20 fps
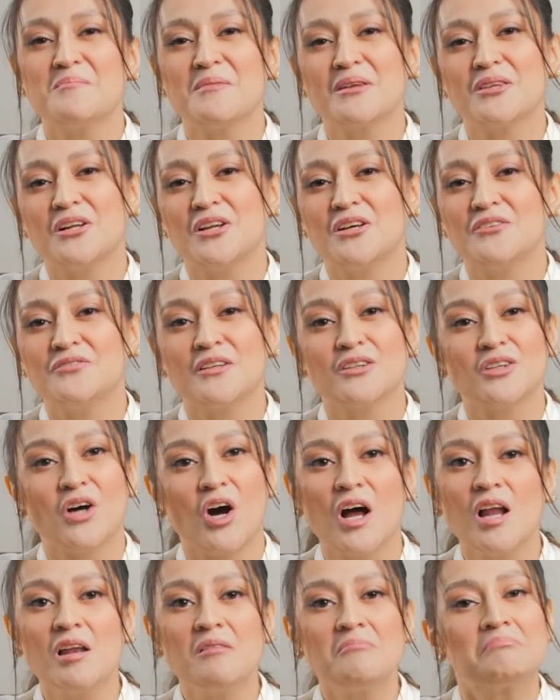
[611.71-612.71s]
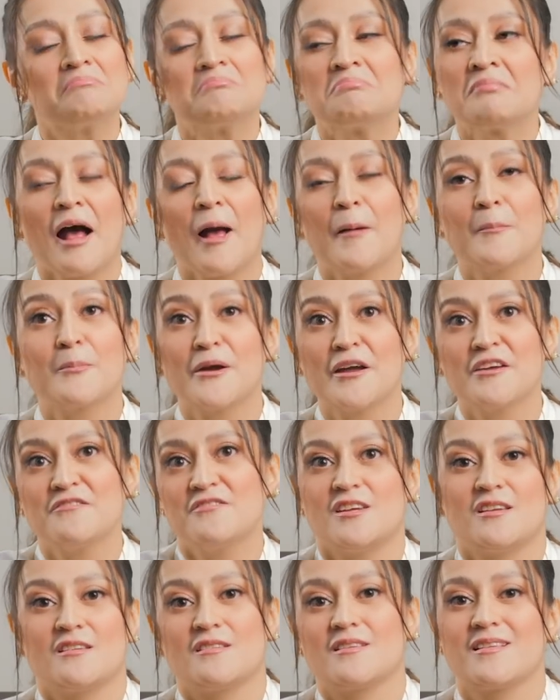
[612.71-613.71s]
the middle of it all, I
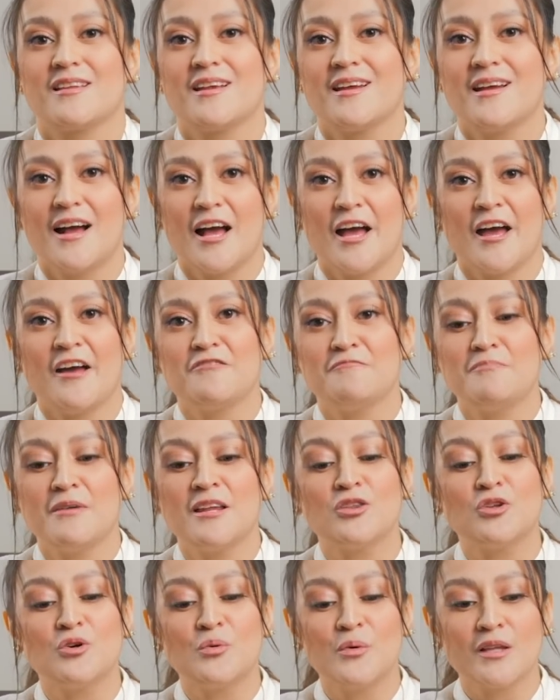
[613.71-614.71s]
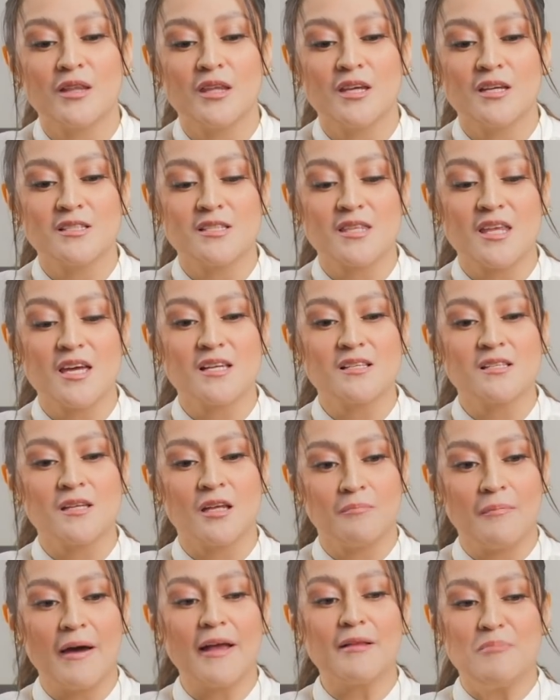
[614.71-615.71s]
braved it. I've been doing these things.
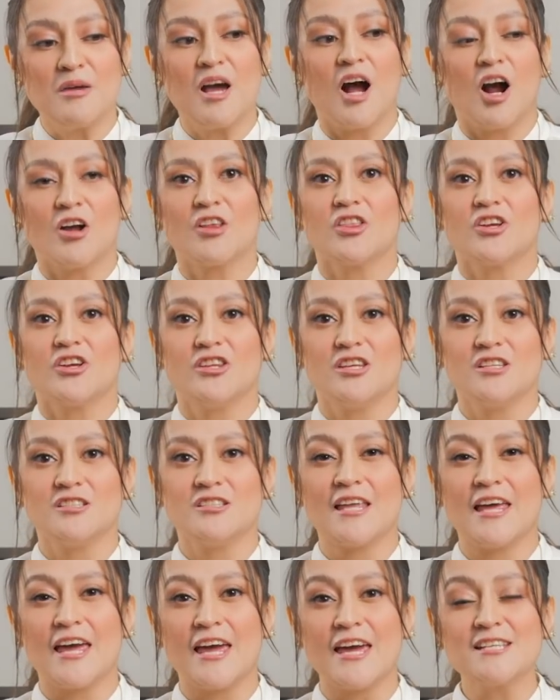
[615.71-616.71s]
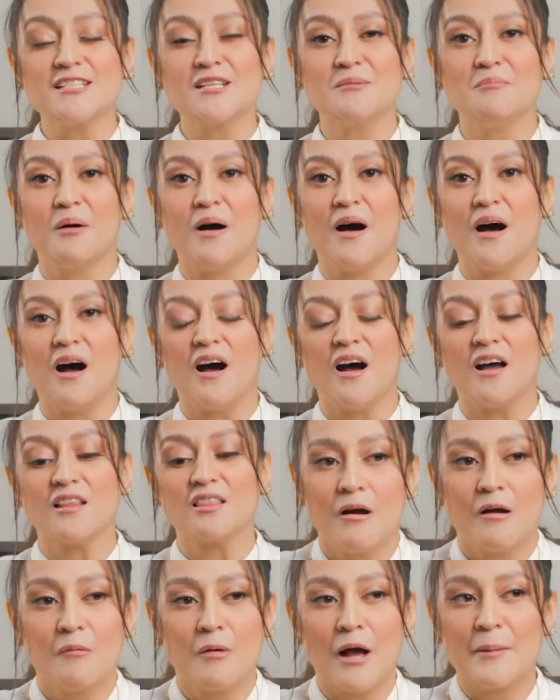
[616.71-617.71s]
It might be harder these days, but
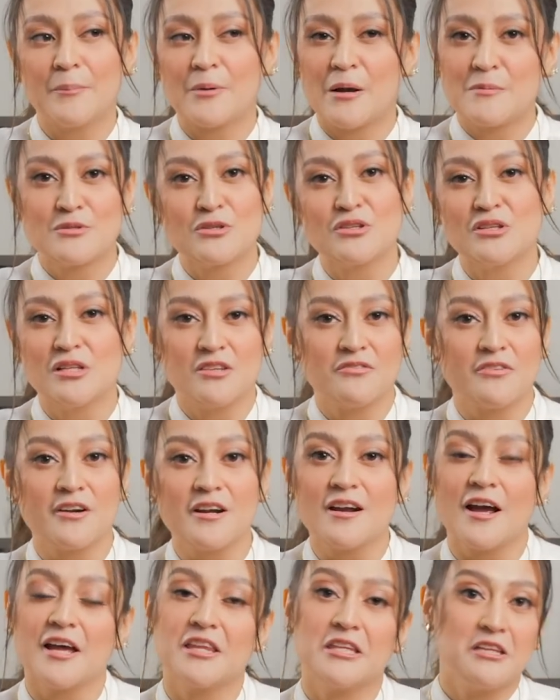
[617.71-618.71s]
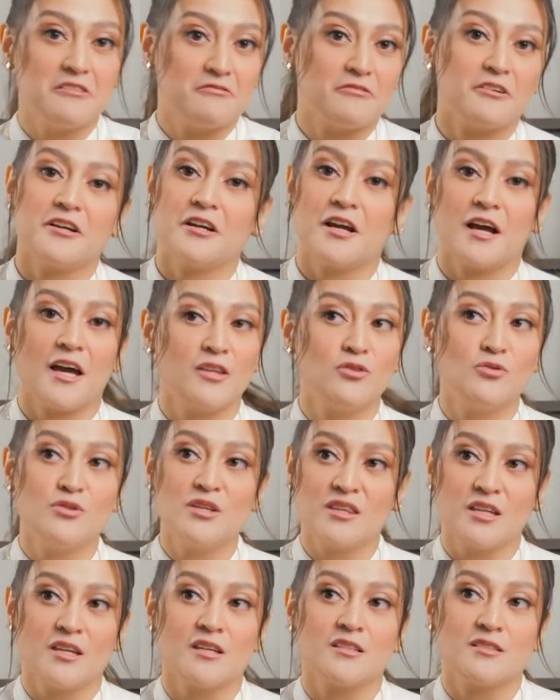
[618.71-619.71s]
I promise to deliver. I deliver. I do
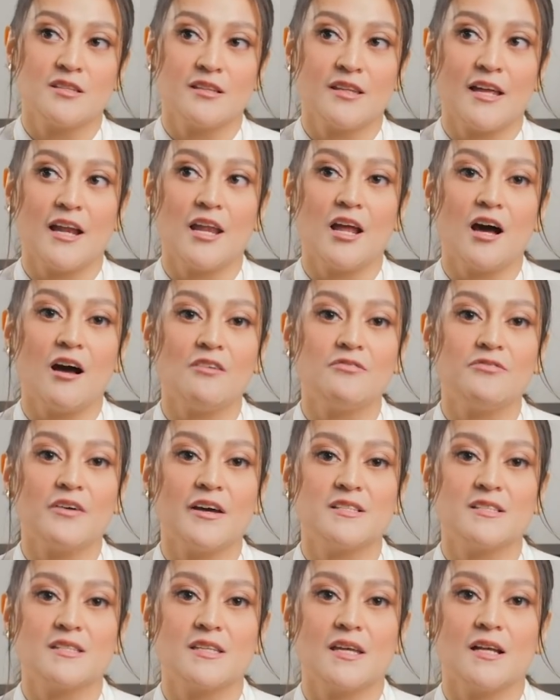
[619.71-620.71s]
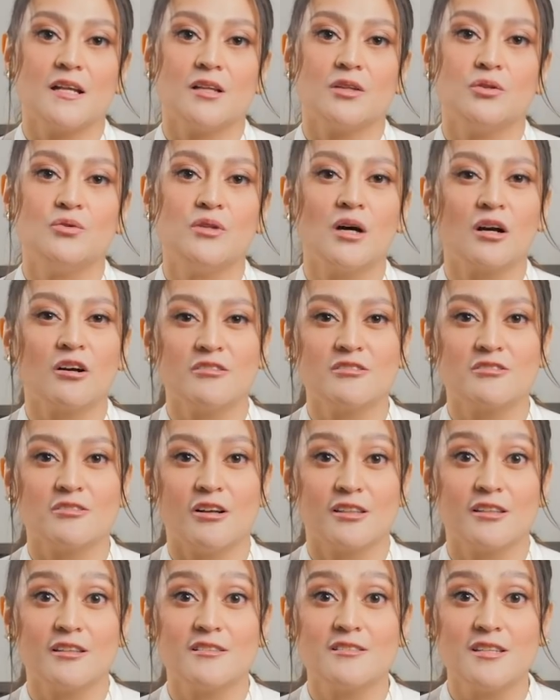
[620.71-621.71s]
the things that I love. I still do the
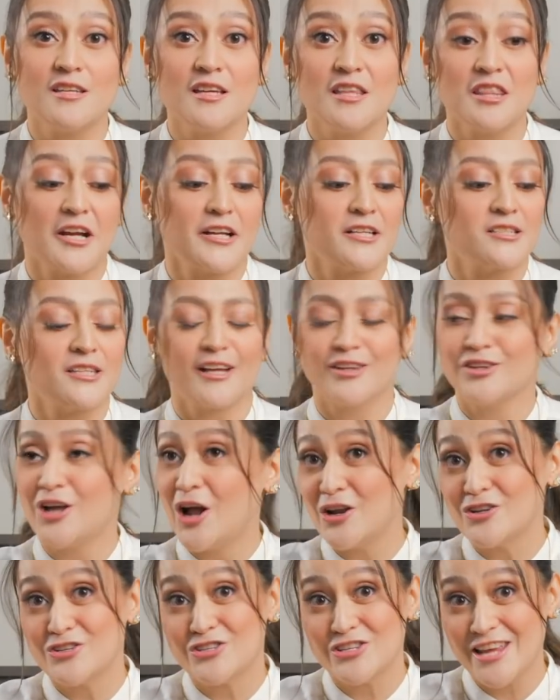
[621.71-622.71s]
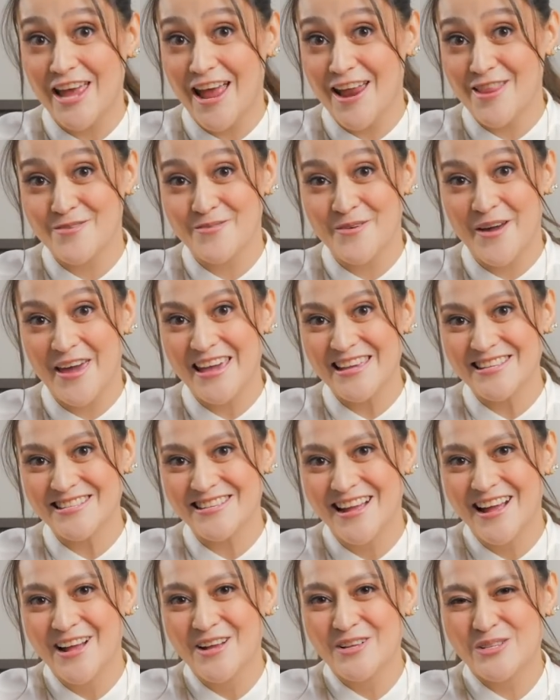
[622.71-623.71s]
consultancy. There's technology anyways.
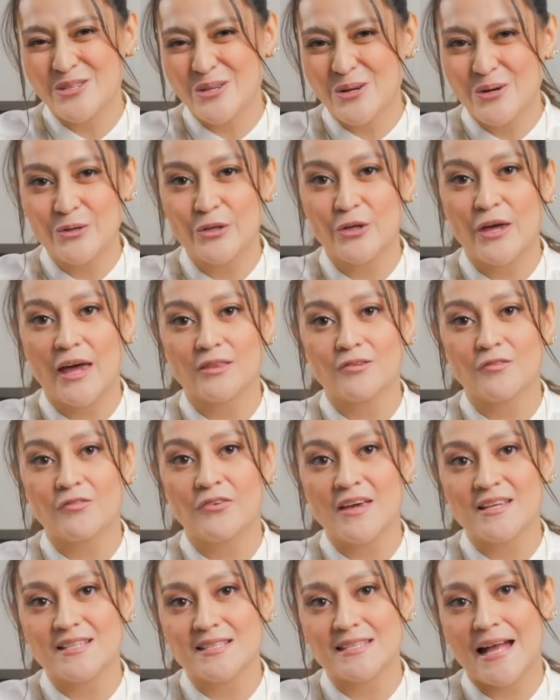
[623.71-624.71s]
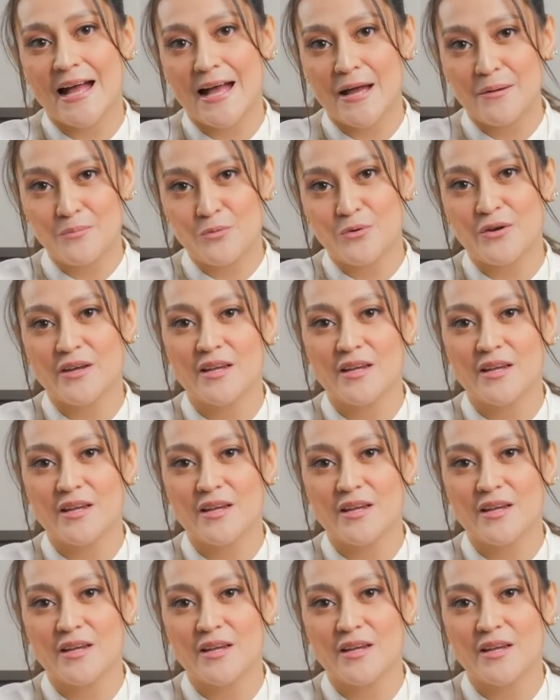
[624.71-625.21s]
So you get to FaceTime